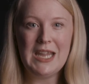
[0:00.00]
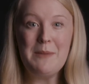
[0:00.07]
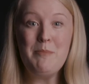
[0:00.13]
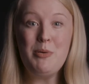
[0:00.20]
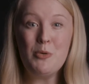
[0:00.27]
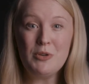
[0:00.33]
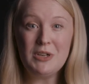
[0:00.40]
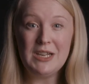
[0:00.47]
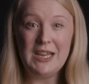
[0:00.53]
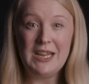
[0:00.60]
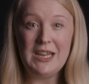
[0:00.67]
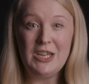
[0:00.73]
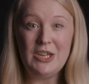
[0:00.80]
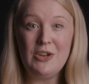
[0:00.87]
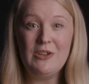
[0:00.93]

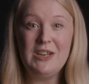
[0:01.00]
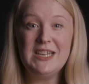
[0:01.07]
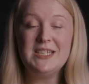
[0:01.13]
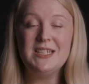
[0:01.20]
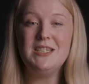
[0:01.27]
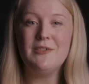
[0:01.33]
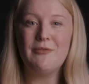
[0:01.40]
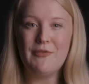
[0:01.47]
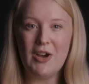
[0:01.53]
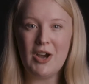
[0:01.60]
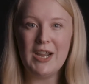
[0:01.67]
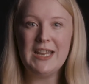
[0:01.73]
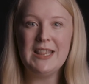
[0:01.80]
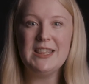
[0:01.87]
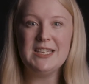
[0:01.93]
Importantly, you need to
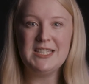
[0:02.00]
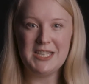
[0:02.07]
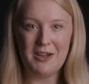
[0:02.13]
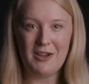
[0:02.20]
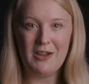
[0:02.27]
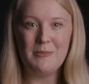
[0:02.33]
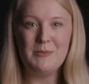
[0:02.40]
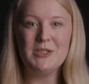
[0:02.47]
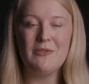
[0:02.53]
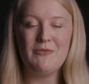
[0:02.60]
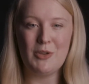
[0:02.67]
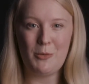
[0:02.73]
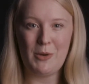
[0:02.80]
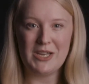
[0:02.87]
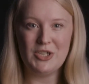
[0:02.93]
define the terms of
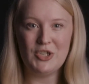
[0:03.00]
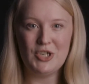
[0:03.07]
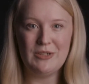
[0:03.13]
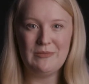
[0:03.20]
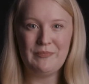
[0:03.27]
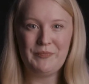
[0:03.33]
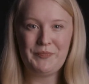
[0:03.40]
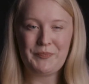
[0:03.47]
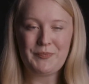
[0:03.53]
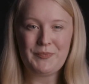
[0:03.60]
the question.